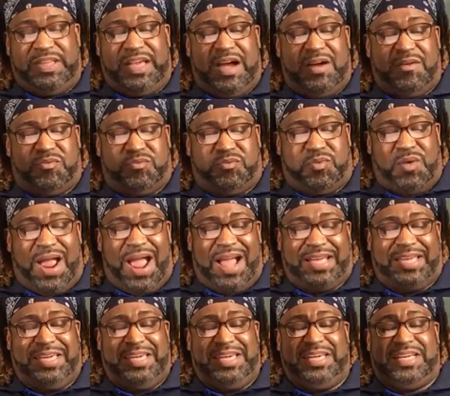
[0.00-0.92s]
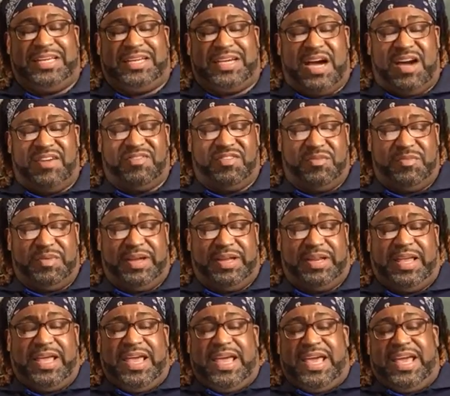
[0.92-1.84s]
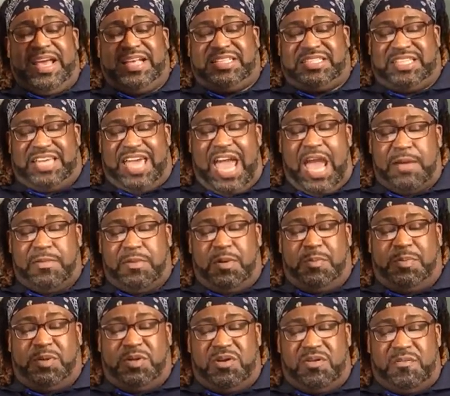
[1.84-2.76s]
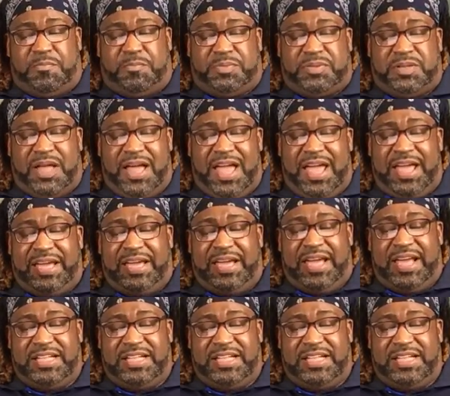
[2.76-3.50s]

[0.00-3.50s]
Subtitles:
the Iraqi government is capable of playing